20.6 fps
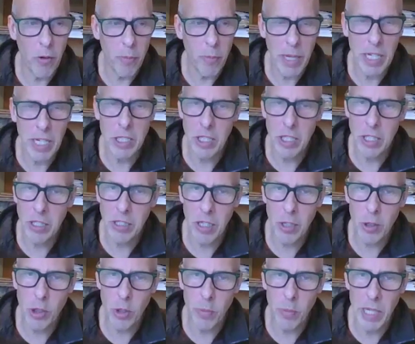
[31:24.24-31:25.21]
of managing
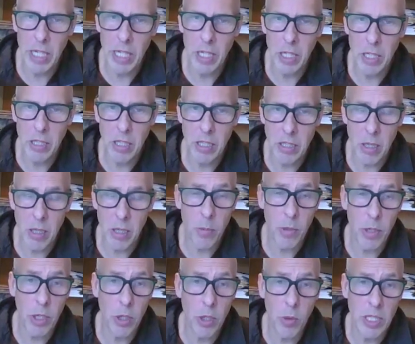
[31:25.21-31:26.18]
social media to
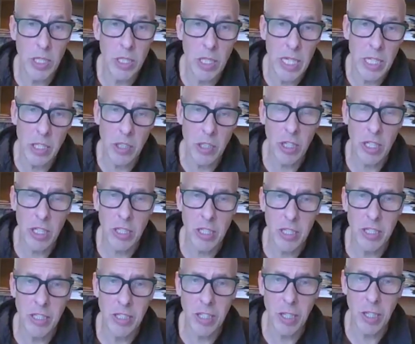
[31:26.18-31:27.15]
someone who isn't
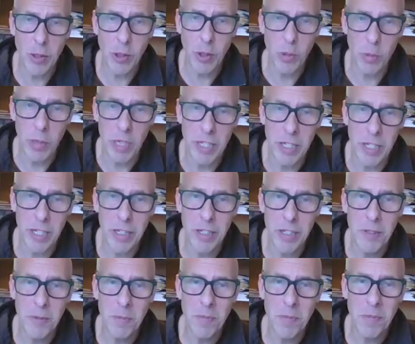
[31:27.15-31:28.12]
interested in social media.
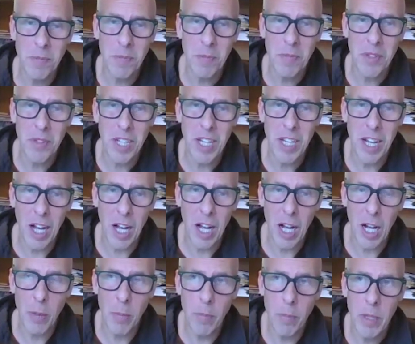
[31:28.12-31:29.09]

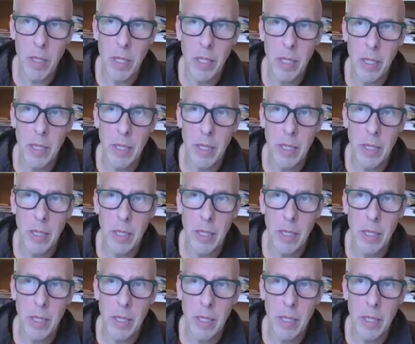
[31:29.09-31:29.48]
I've